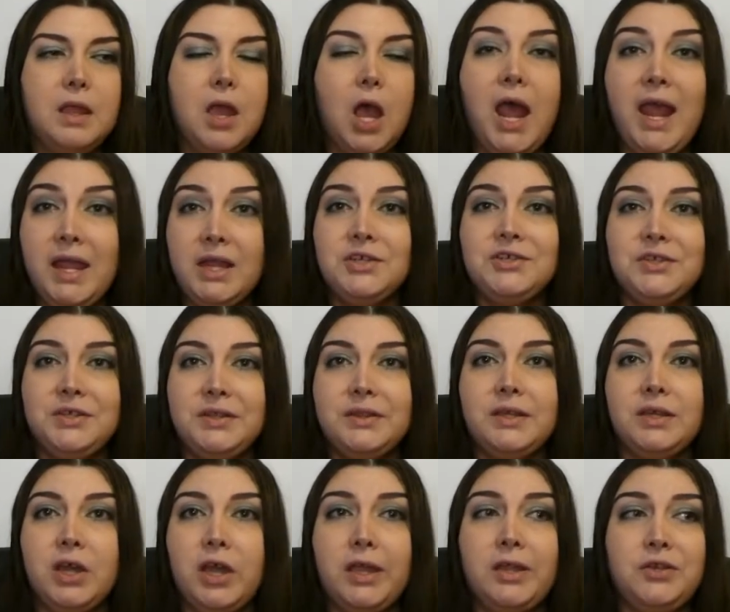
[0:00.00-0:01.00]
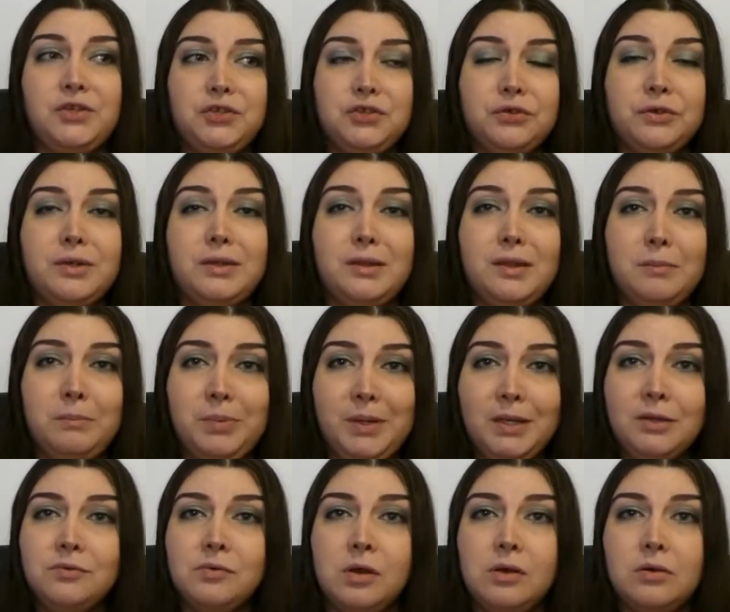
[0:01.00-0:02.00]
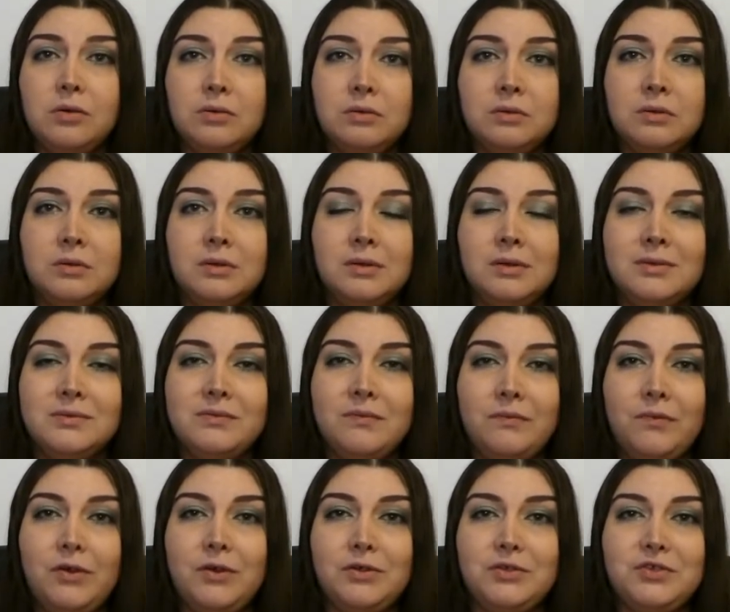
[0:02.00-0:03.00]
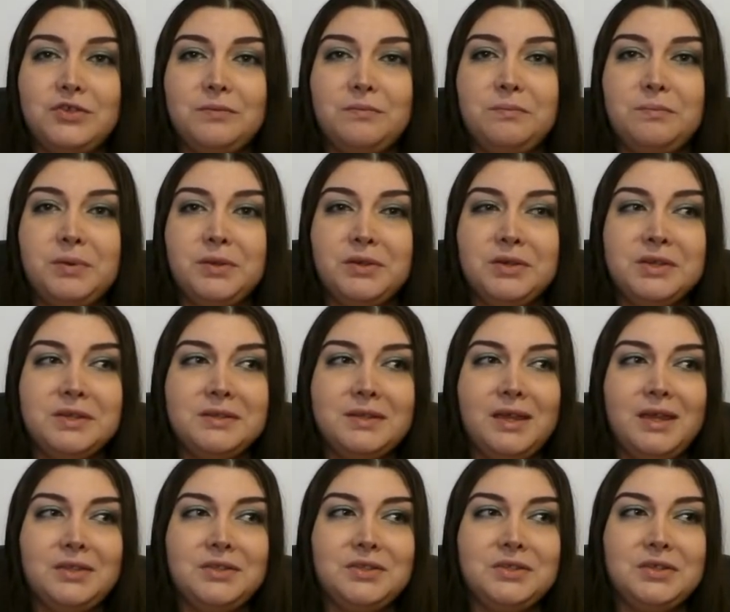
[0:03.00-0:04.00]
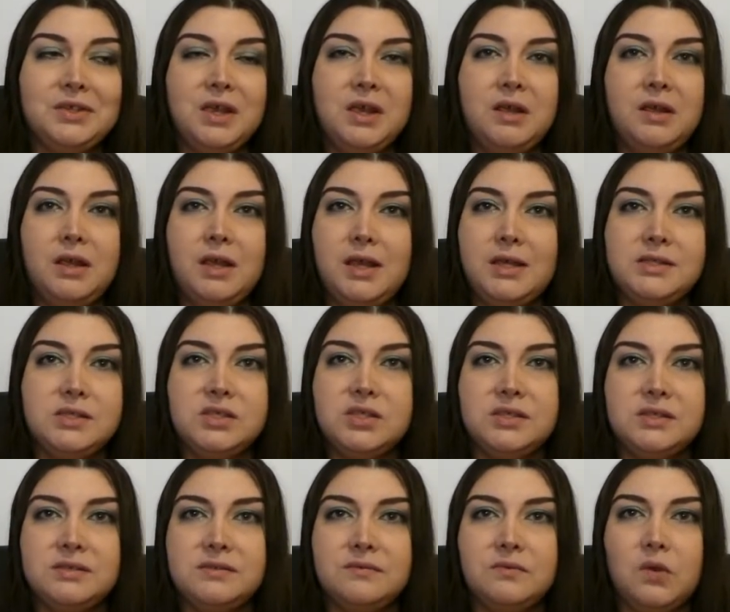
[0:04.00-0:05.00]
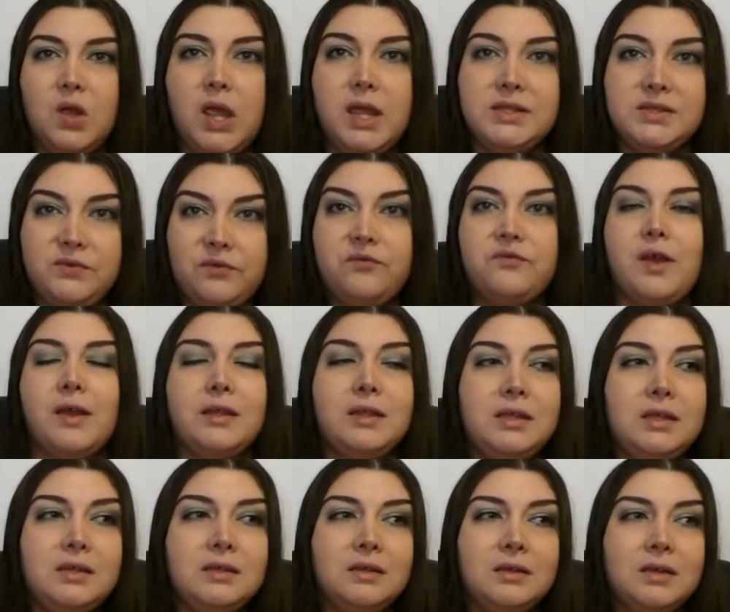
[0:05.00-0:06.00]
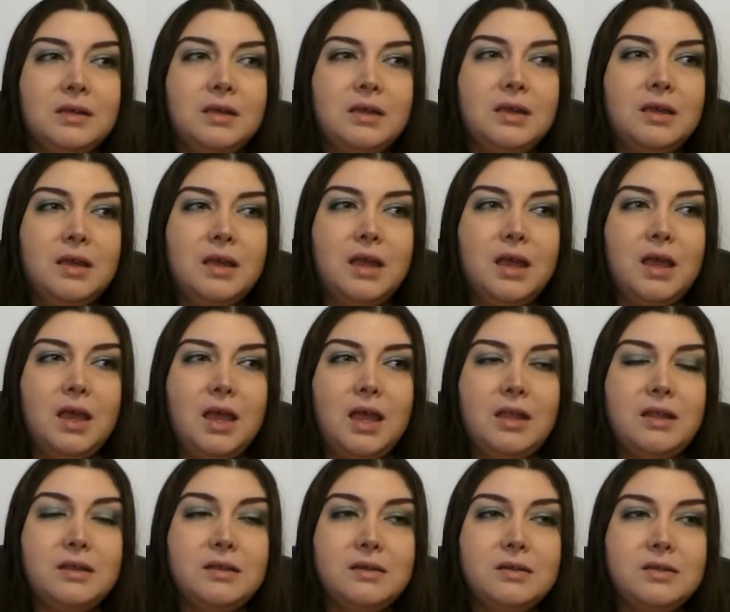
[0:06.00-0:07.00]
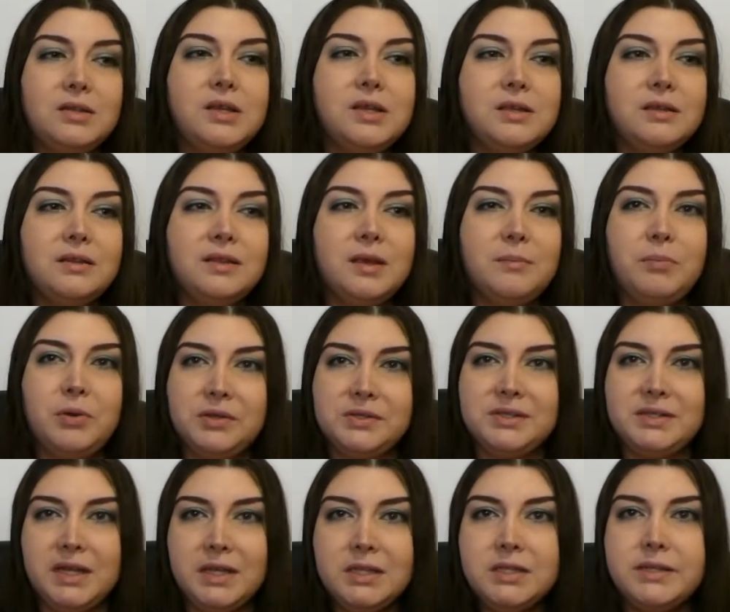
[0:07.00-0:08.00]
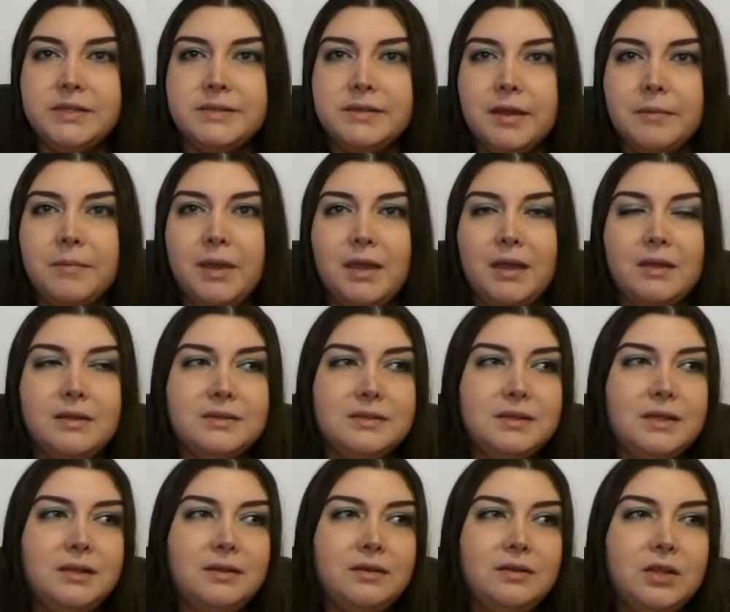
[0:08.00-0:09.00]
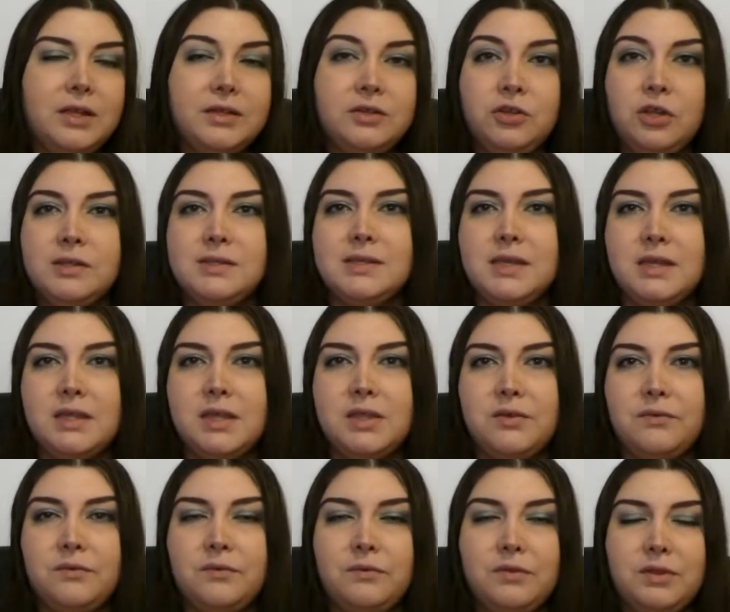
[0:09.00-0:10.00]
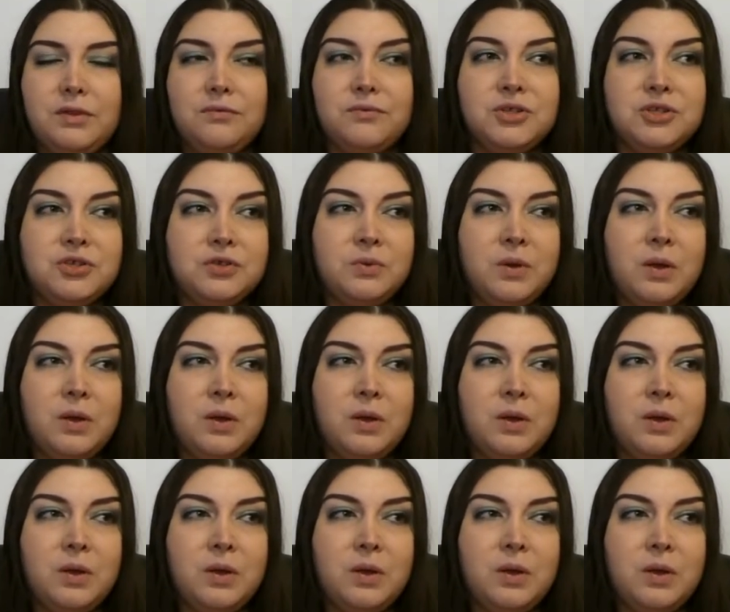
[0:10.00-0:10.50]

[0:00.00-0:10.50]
I actually think I enjoyed the B-roll version because it's it's just it's funny and you, their personalities come out, and like not saying that the, the original